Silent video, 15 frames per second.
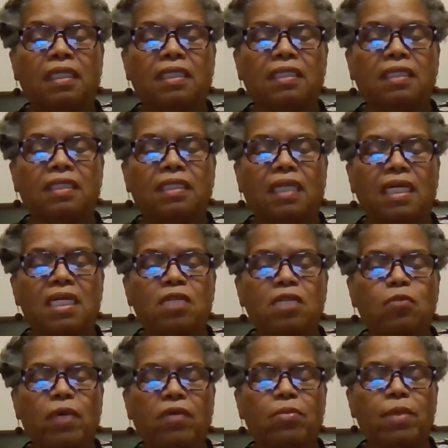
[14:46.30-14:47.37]
and i guess
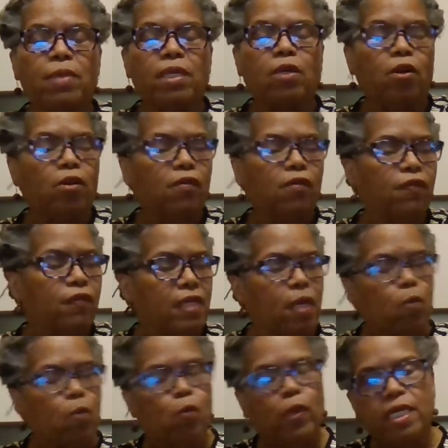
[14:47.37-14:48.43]
we have to be careful
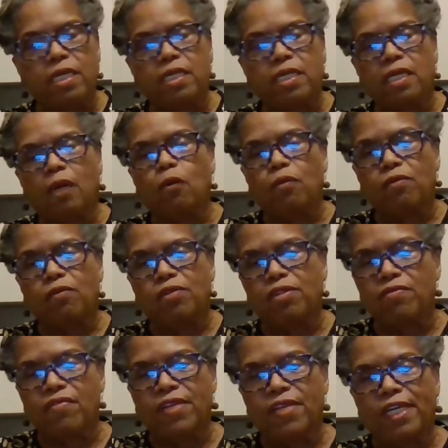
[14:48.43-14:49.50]
that we don't do
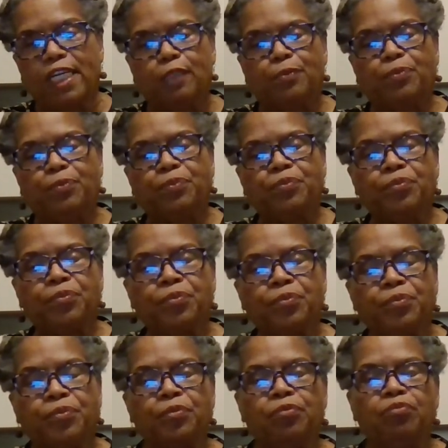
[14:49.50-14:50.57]
that
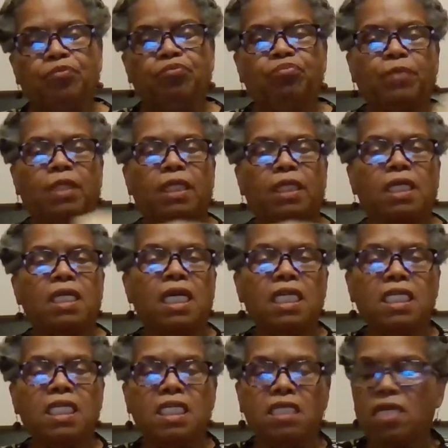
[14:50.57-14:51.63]
but
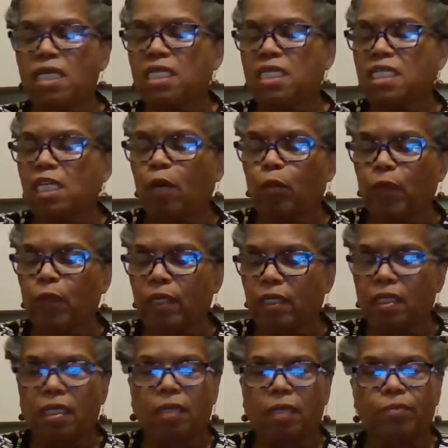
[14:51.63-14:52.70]
next next time we're
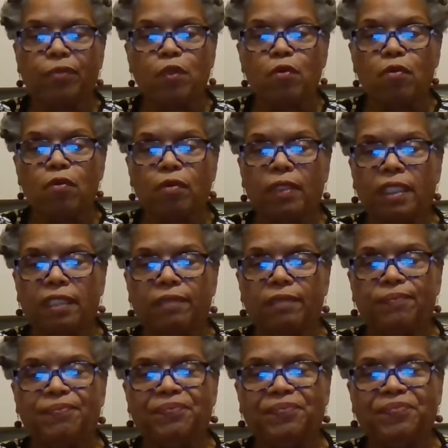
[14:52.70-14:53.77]
going to come through and
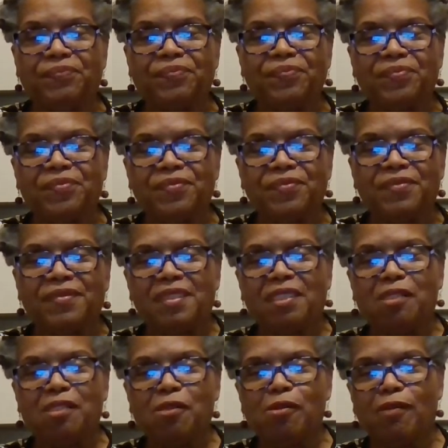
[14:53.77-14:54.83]

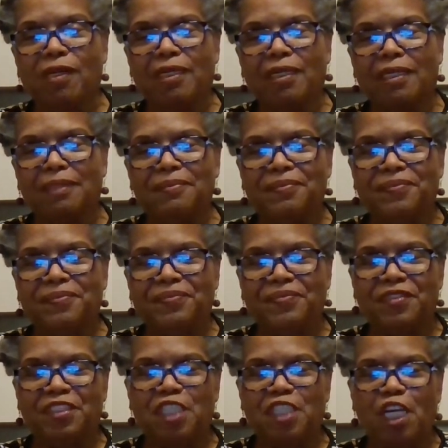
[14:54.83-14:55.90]
do uh,
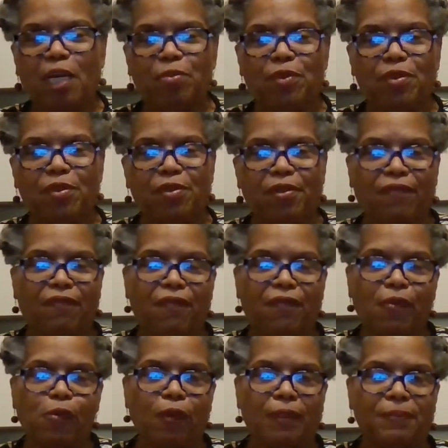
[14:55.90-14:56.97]
chapter
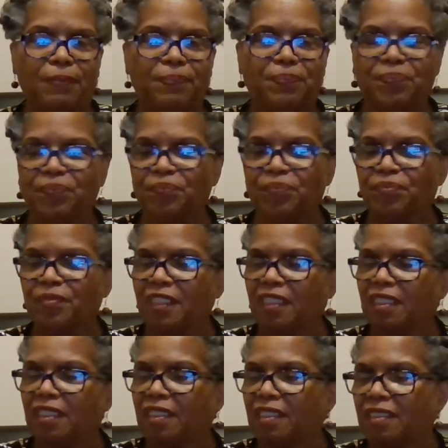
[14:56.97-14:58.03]
four
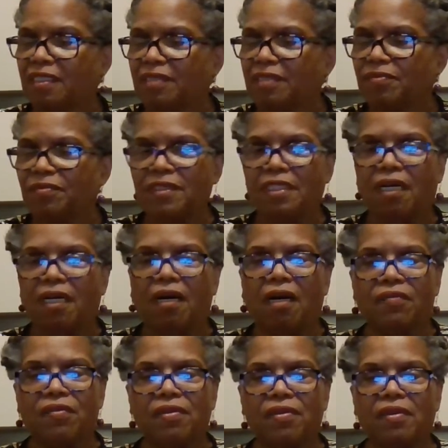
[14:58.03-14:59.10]
uh, the
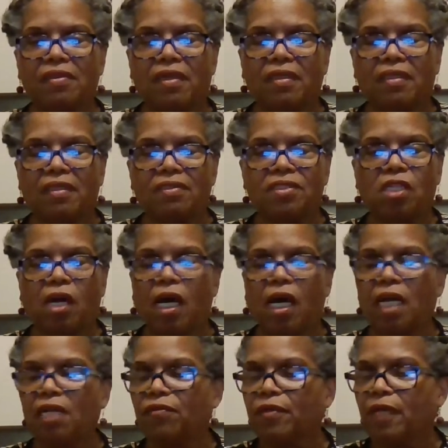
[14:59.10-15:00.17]
author, uh,
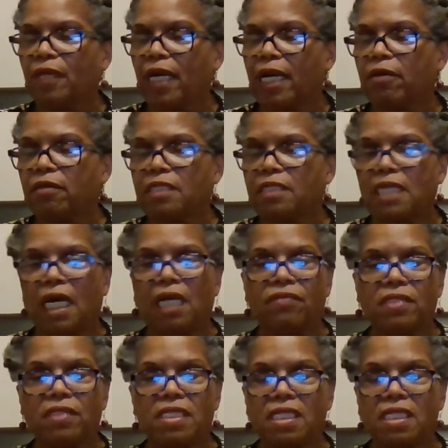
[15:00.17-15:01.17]
Toliver, Harold Toliver,